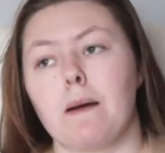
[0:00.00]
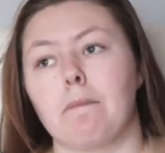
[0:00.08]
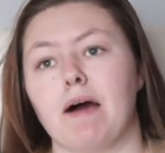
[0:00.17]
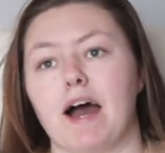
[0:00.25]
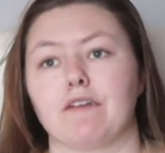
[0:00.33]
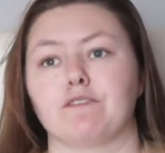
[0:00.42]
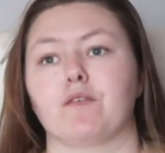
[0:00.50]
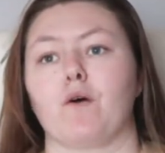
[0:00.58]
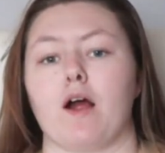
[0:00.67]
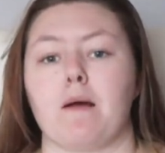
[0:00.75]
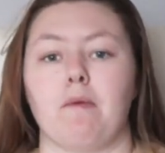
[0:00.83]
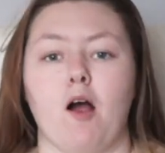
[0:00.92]
But
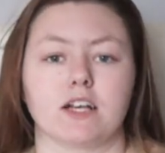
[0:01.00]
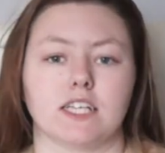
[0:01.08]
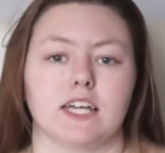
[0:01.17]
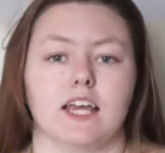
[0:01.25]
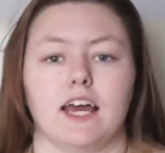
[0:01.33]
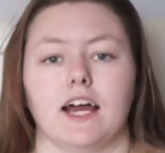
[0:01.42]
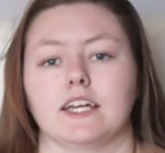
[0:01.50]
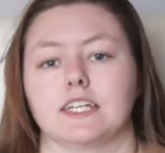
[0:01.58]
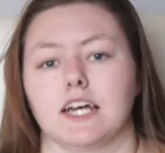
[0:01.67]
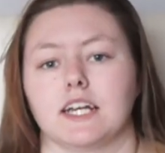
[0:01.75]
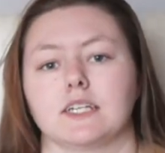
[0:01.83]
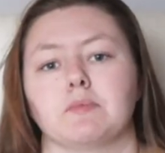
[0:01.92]
for Boxing Day, I
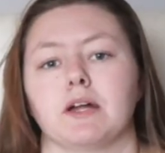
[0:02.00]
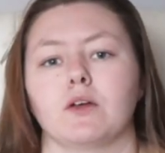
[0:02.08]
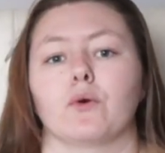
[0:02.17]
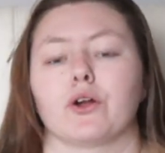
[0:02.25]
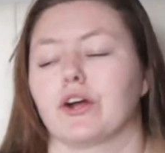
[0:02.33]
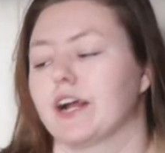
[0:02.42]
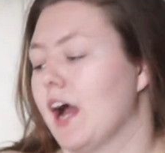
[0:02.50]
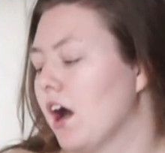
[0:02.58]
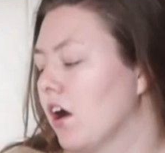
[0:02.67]
decided to go ahead and order it at